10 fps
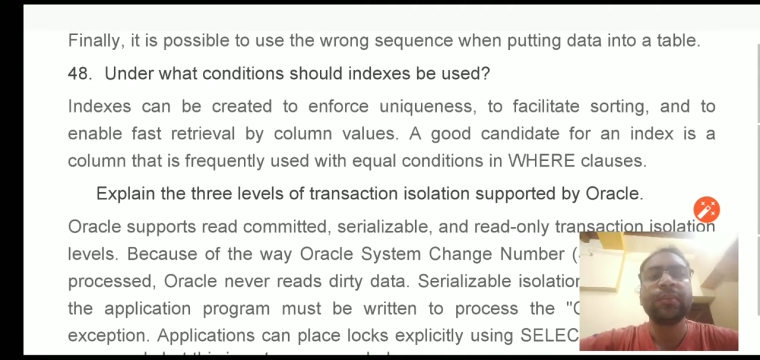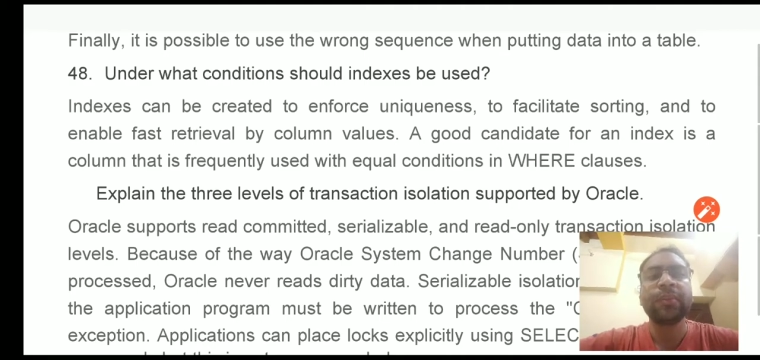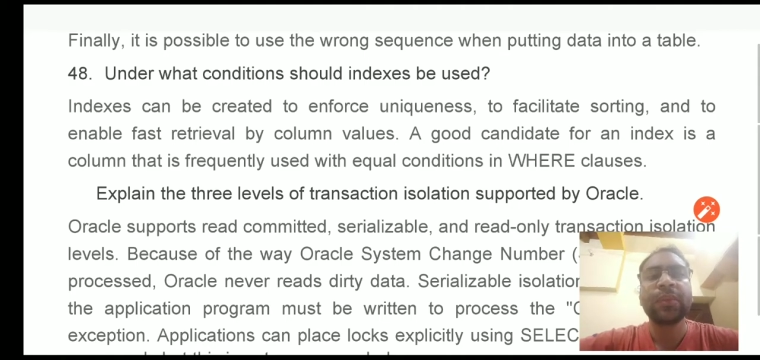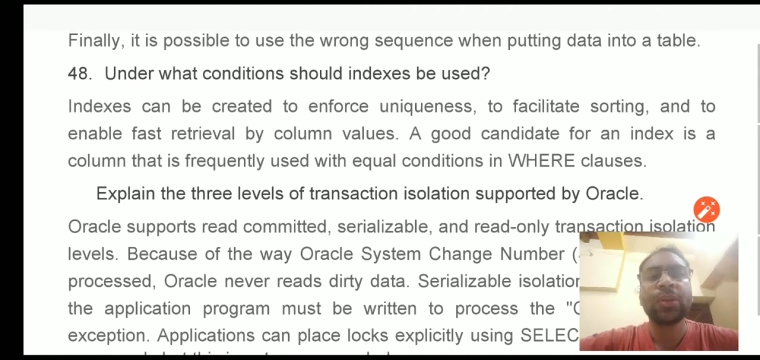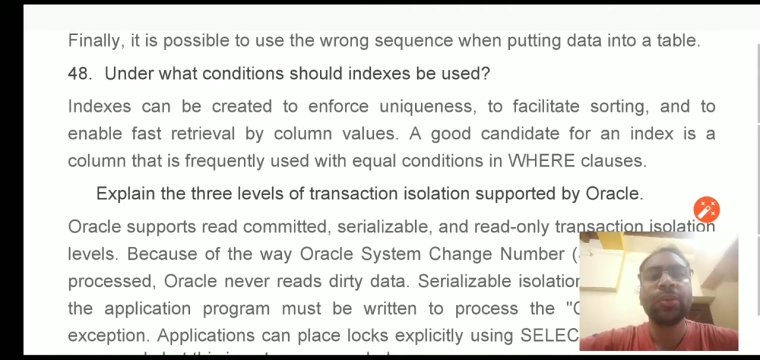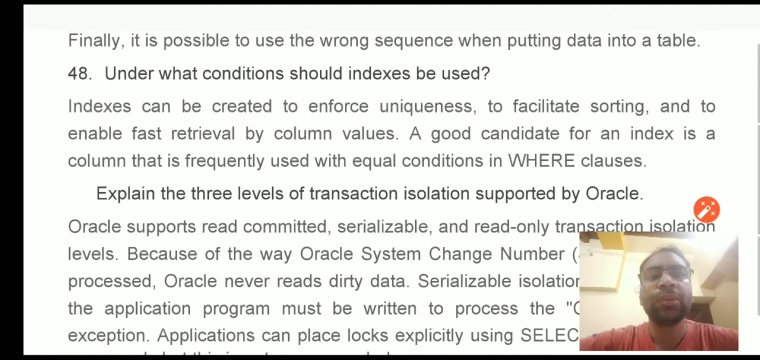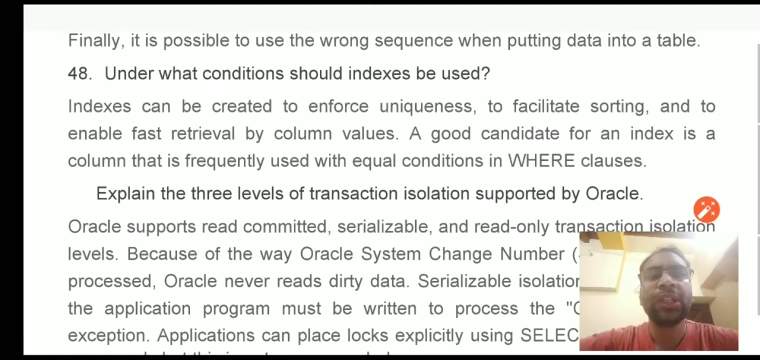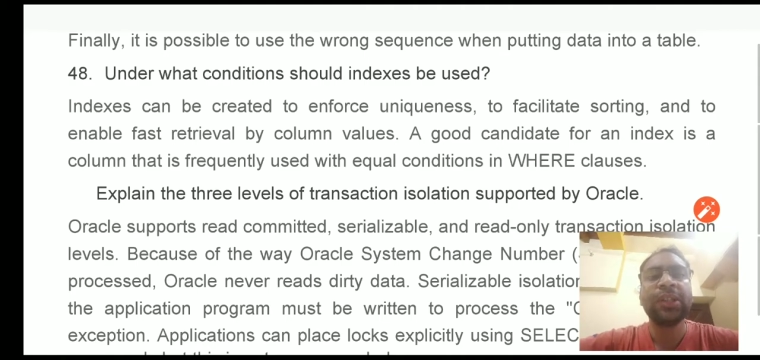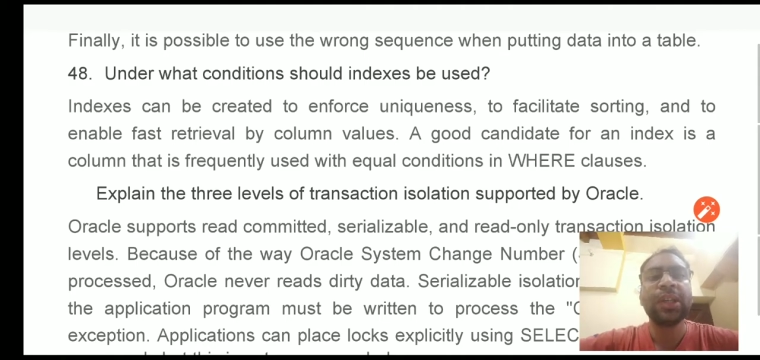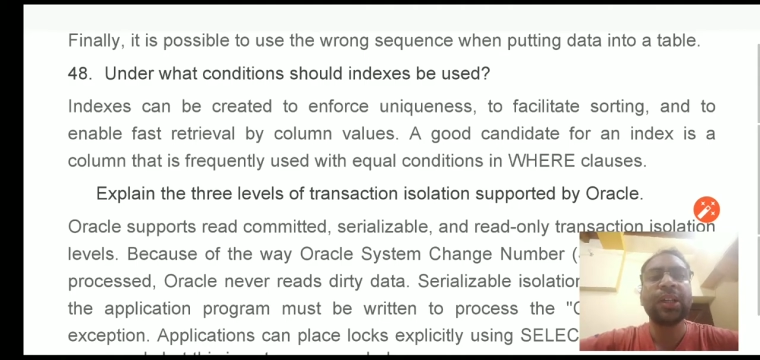So
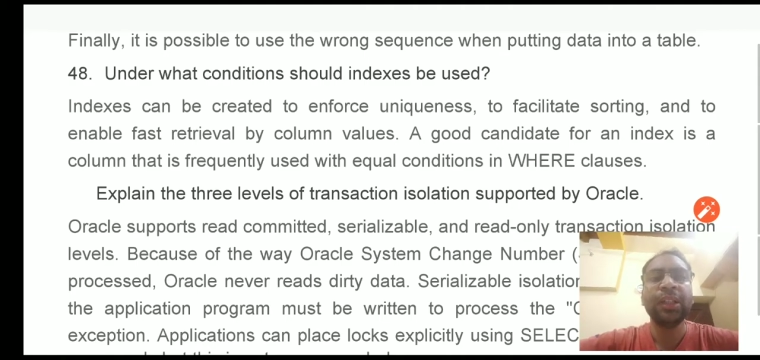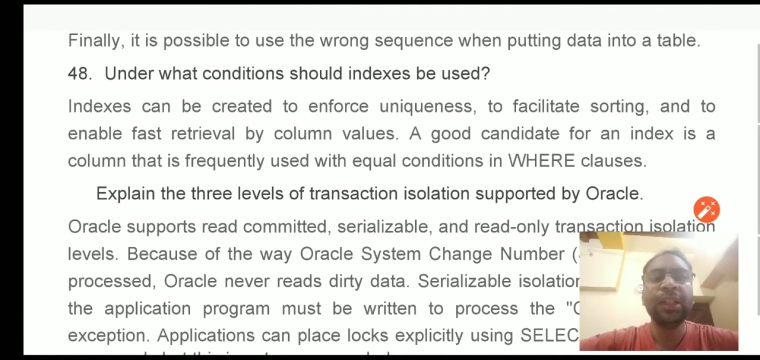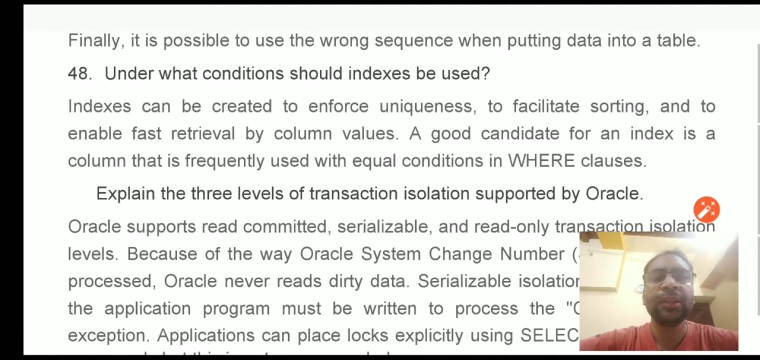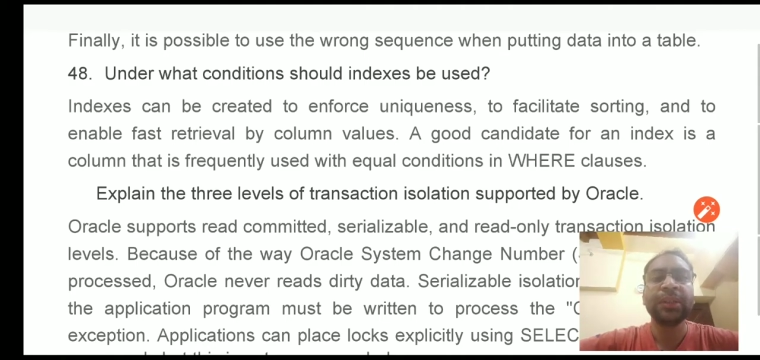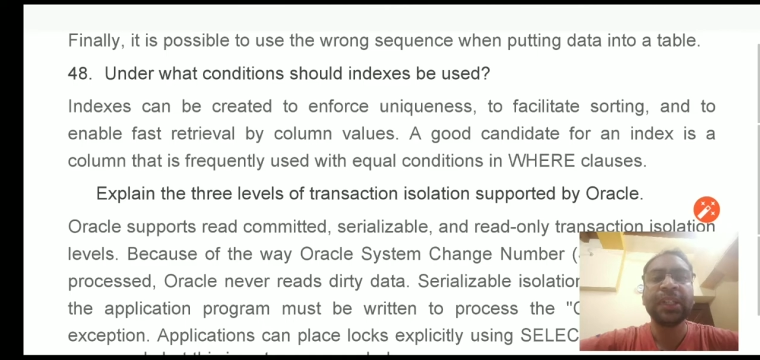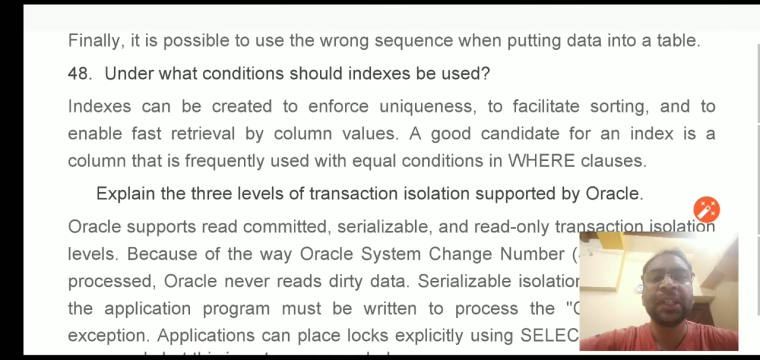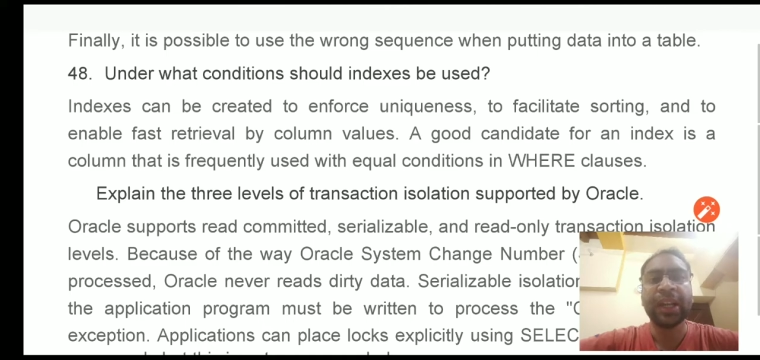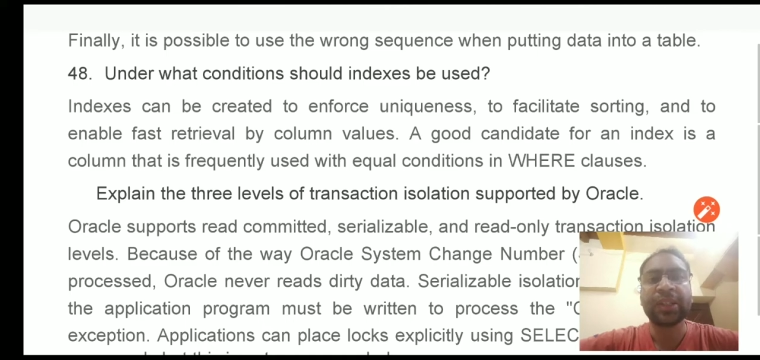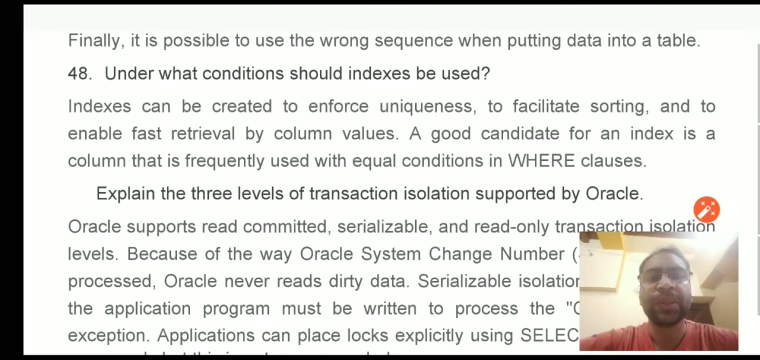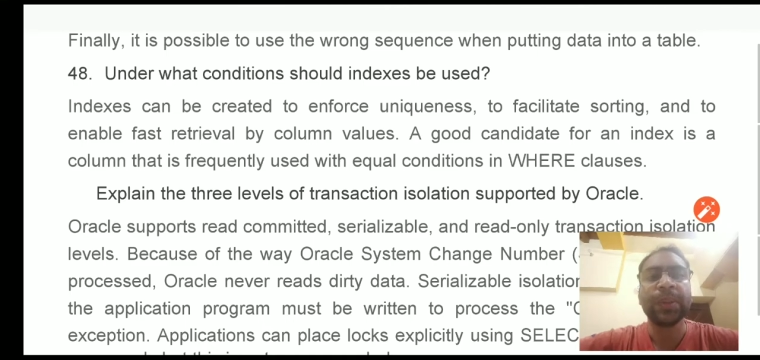these are the
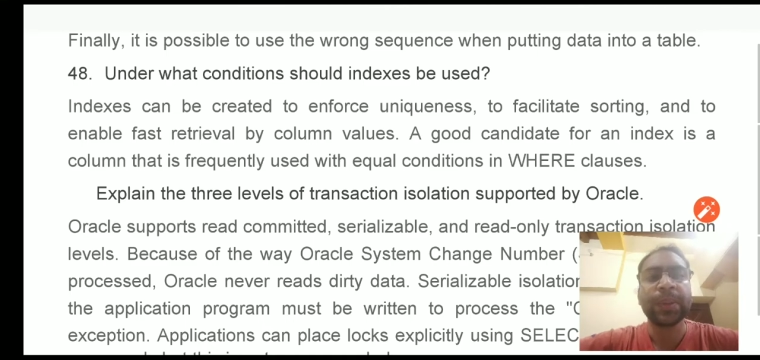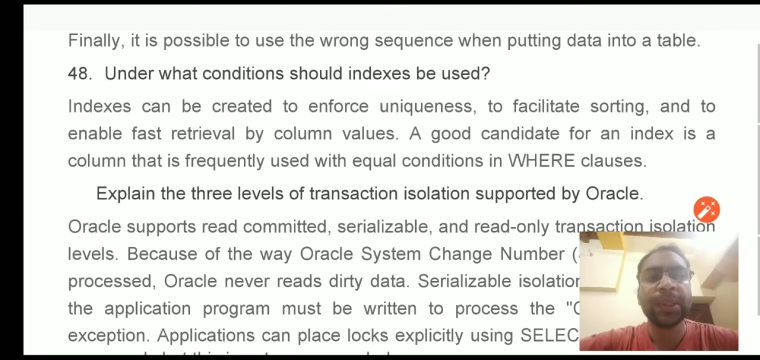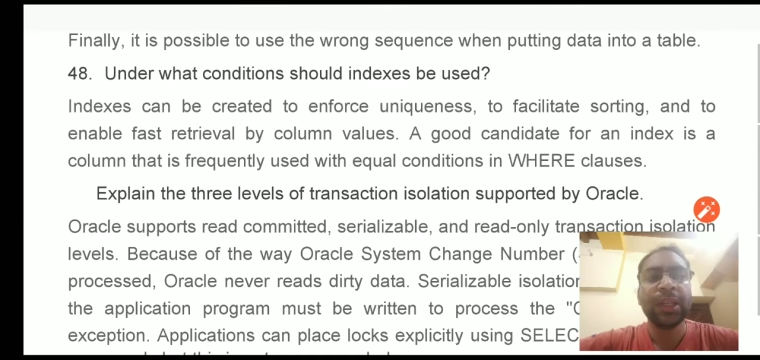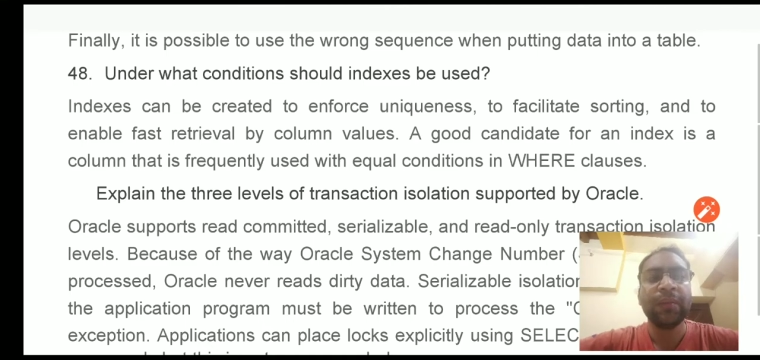indexes.